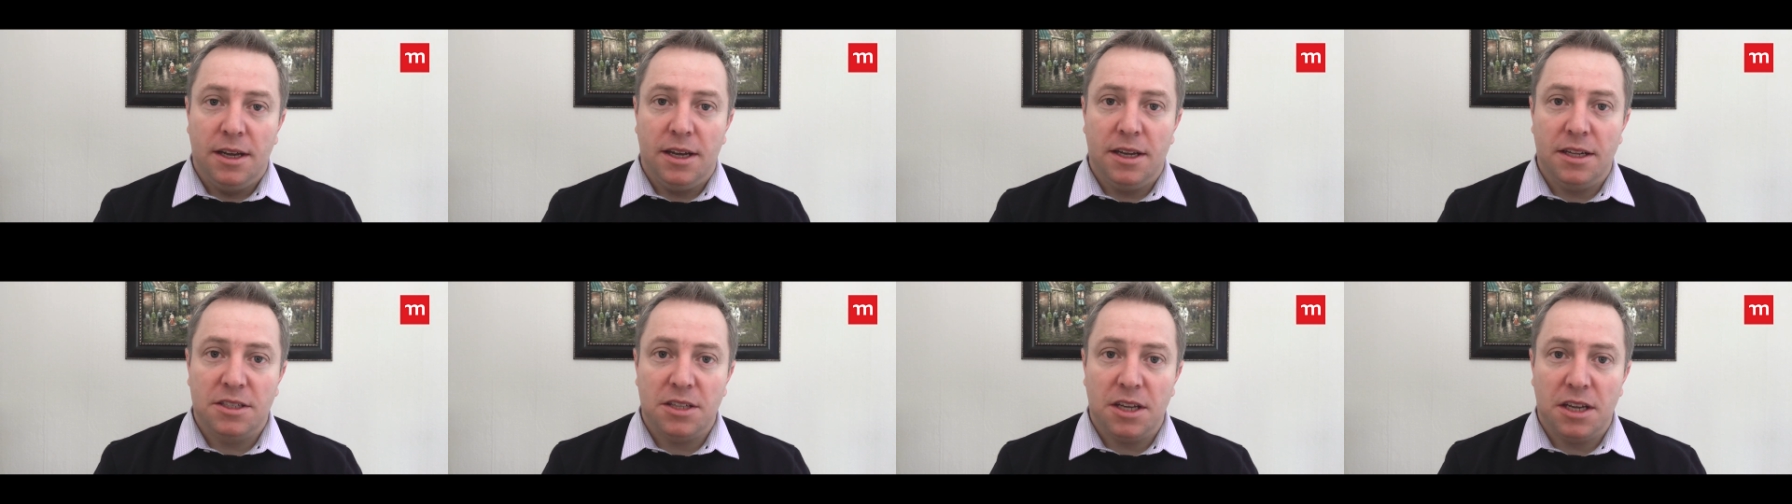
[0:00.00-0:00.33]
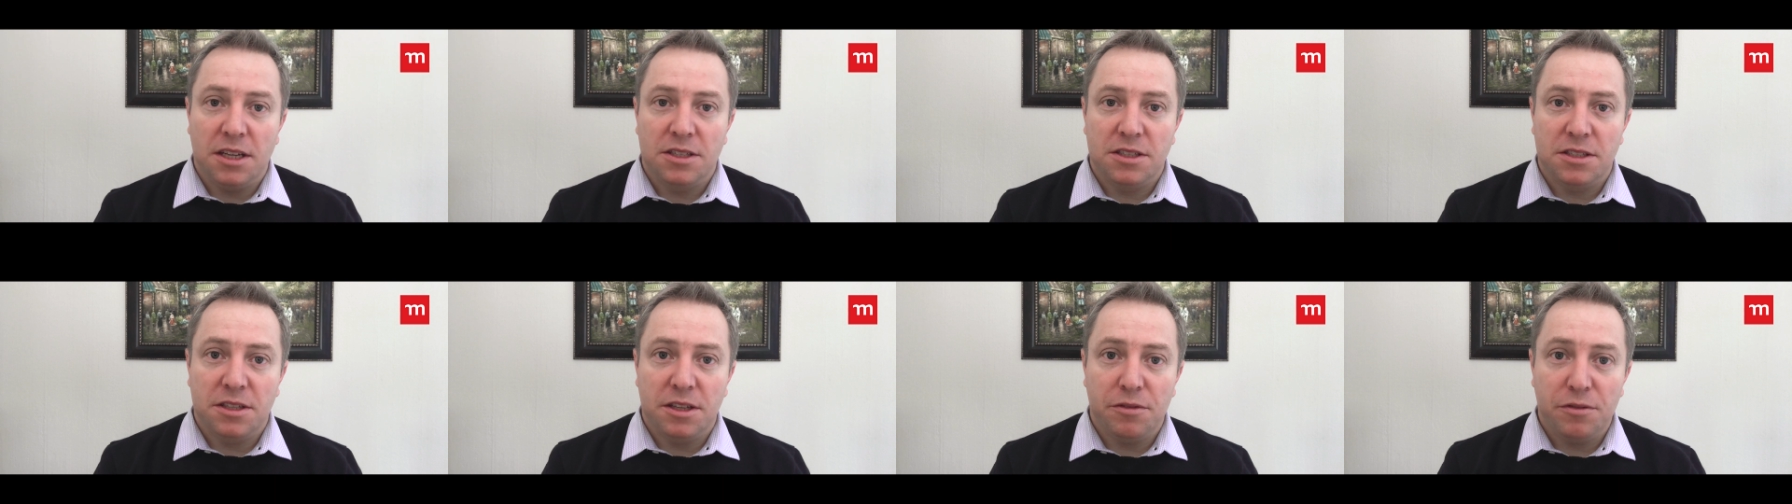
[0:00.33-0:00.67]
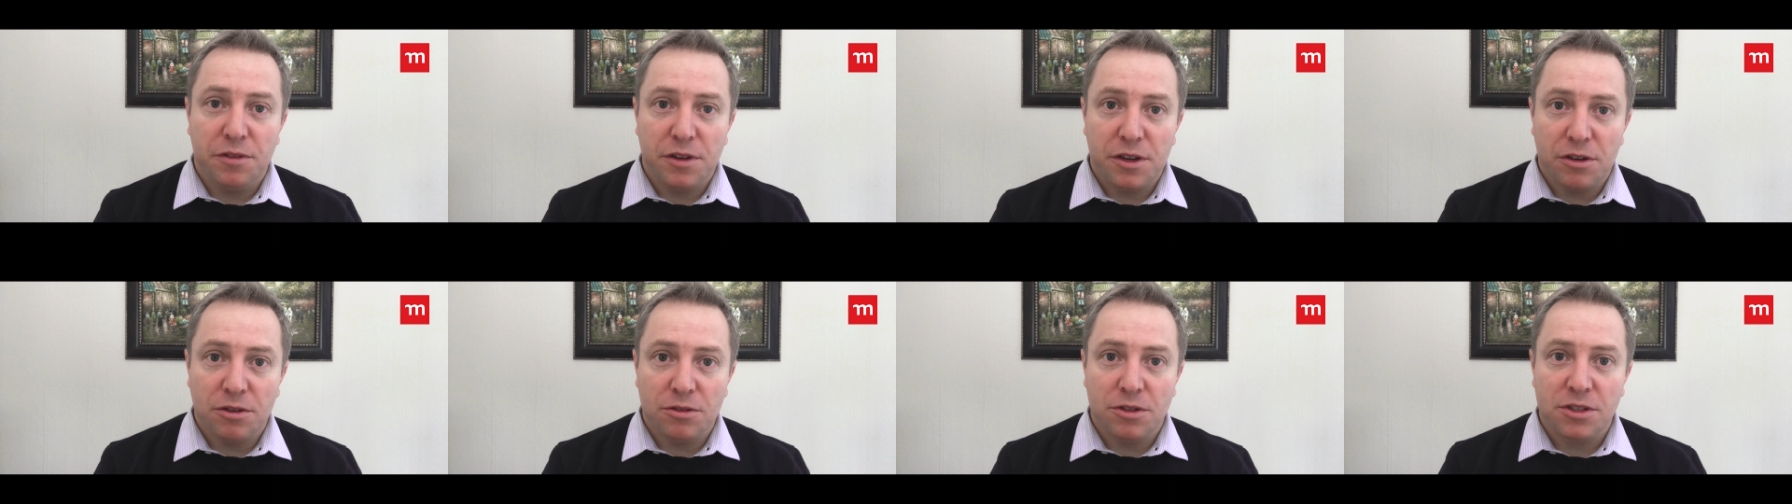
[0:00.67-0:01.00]
it's, it's
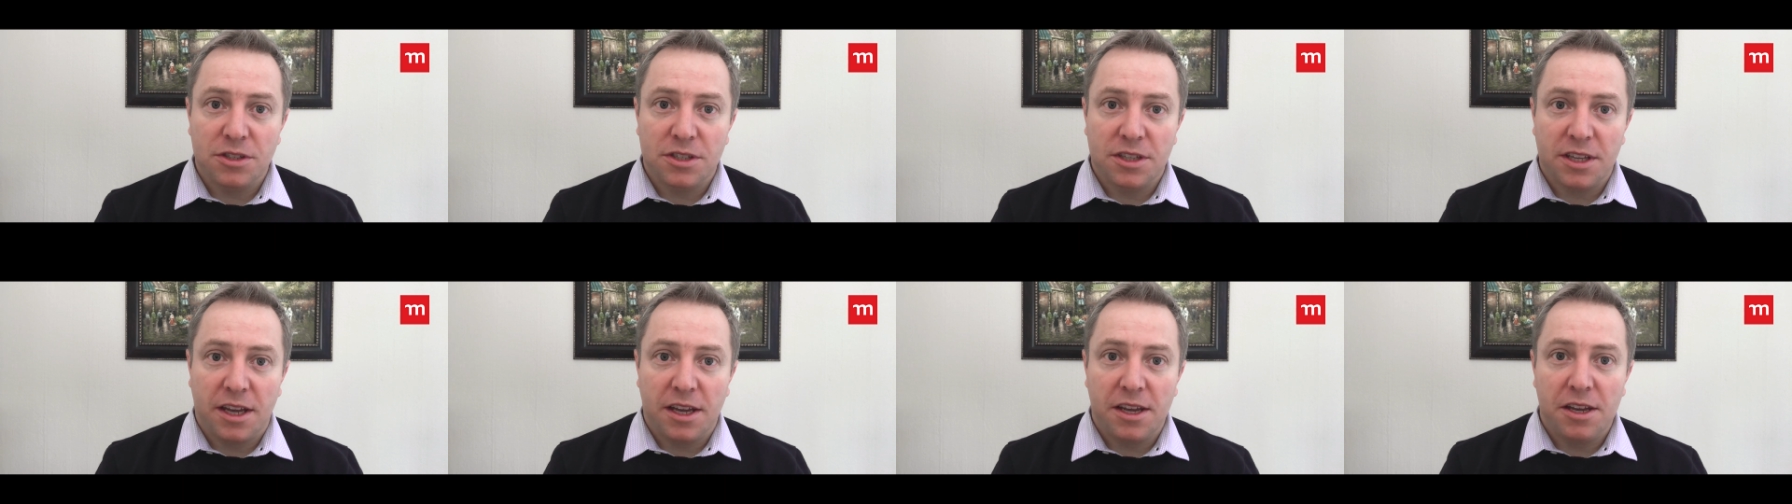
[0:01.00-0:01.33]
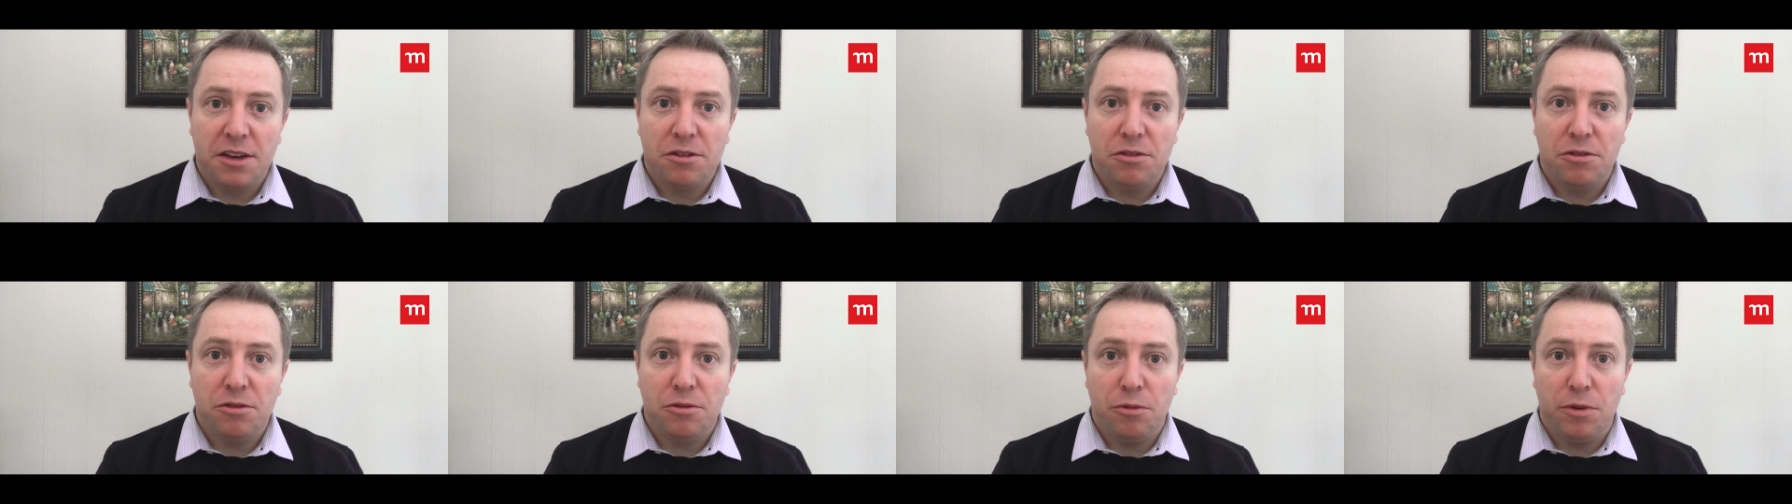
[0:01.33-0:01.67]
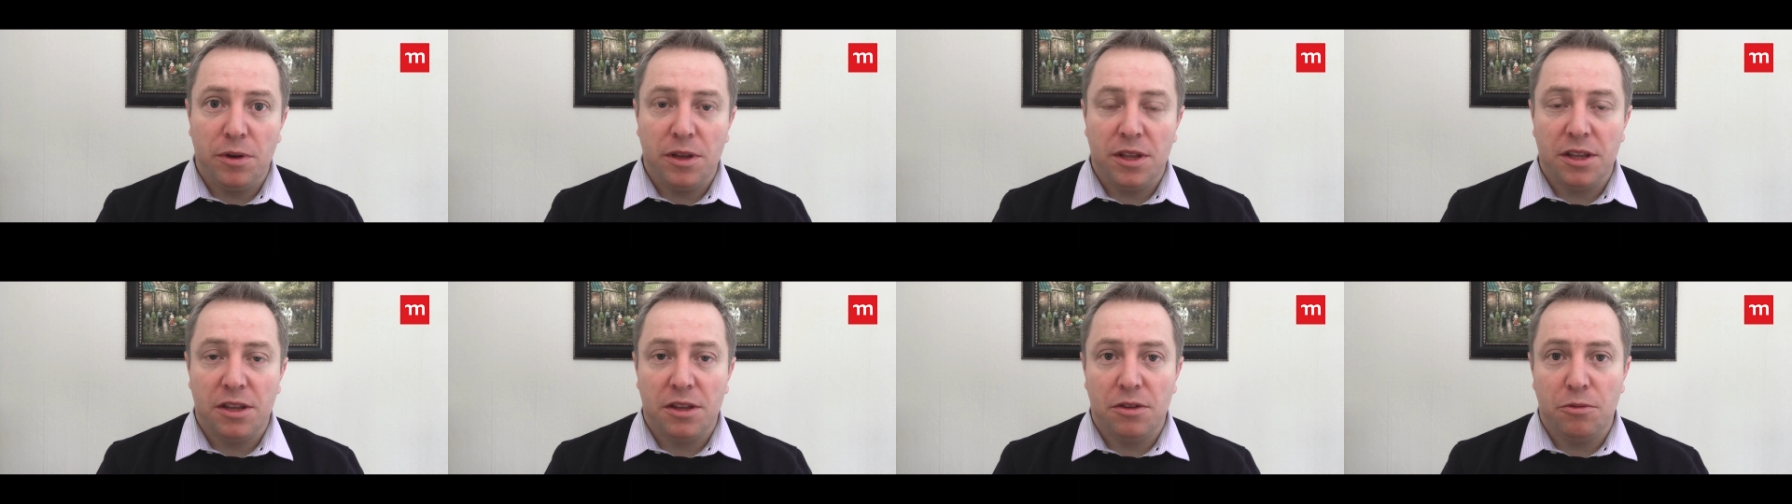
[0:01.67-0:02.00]
difficult to say
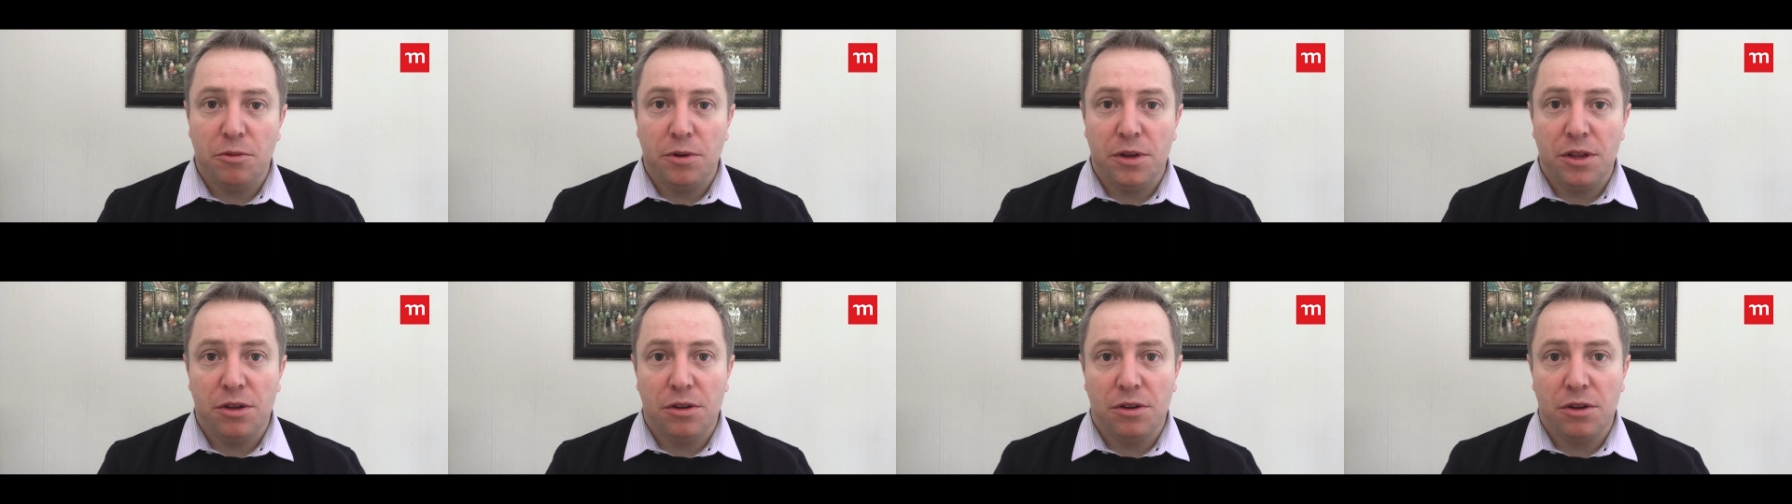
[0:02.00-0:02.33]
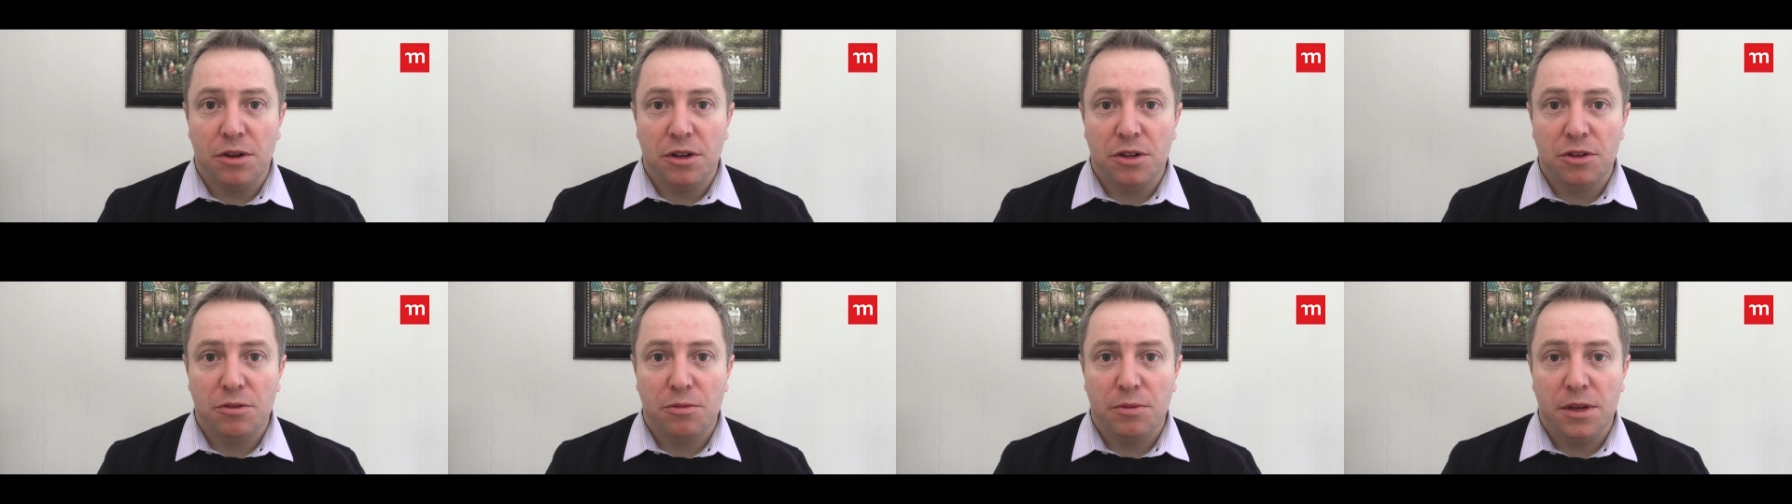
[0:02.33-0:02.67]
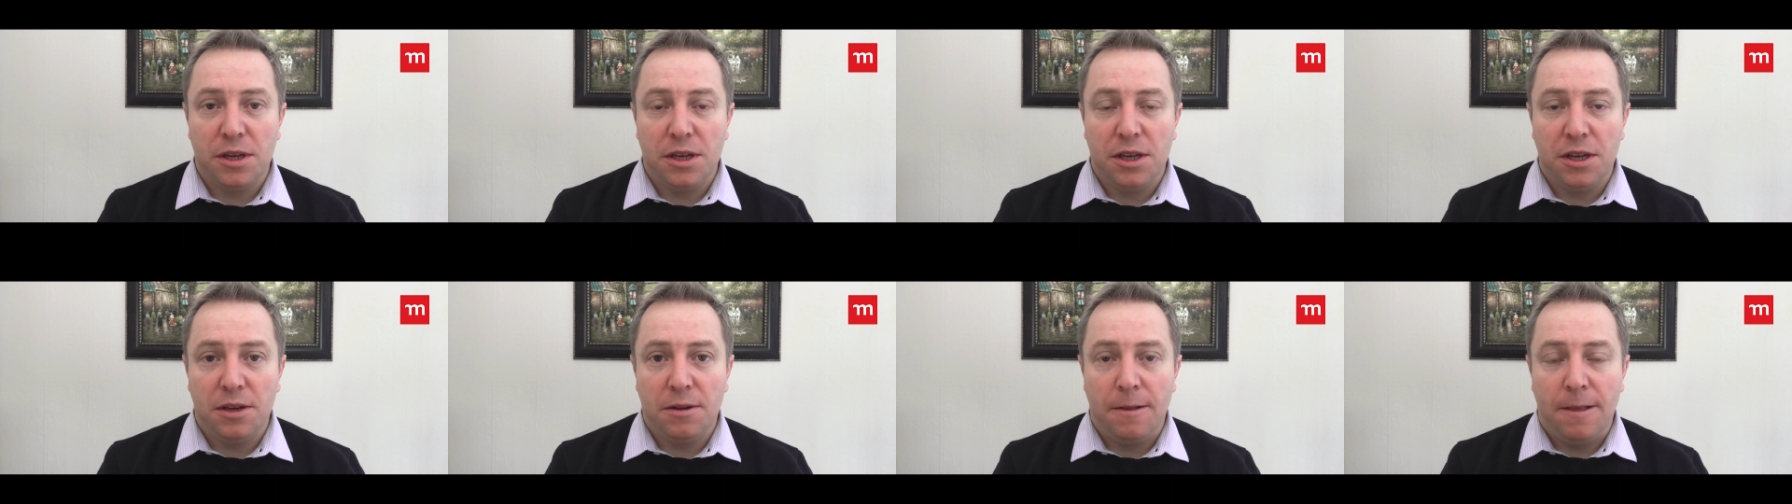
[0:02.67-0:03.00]
whether, whether or not
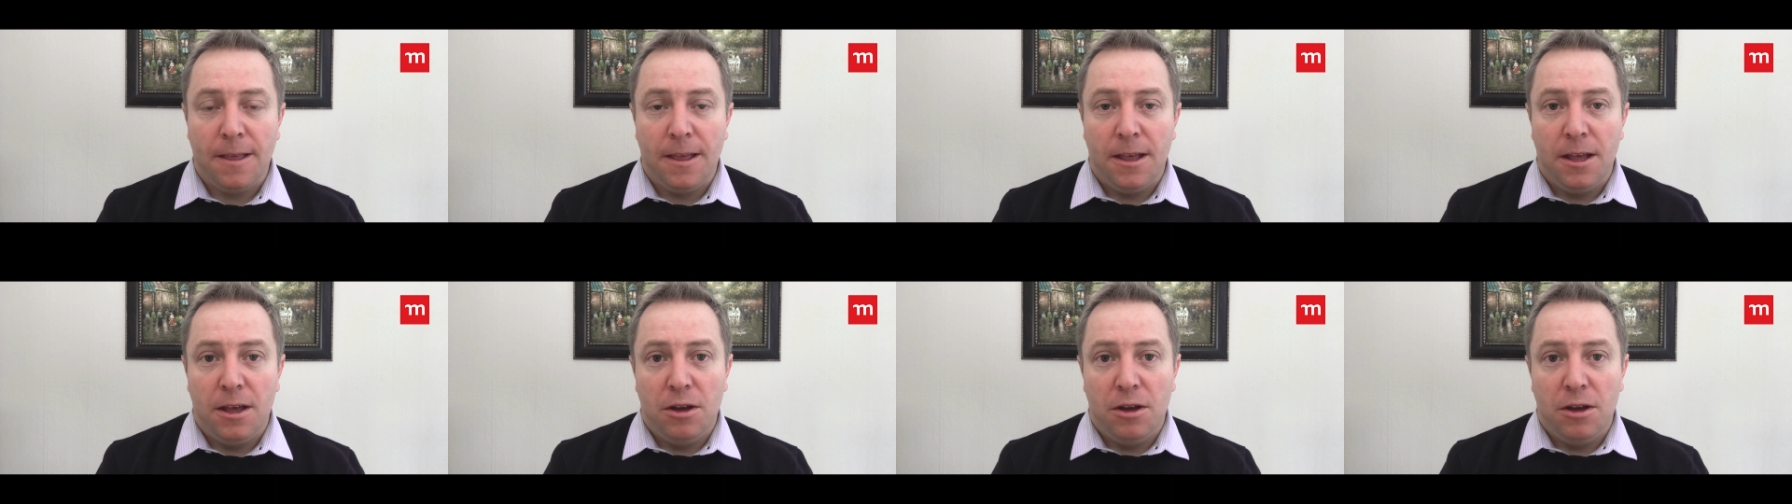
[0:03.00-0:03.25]
we,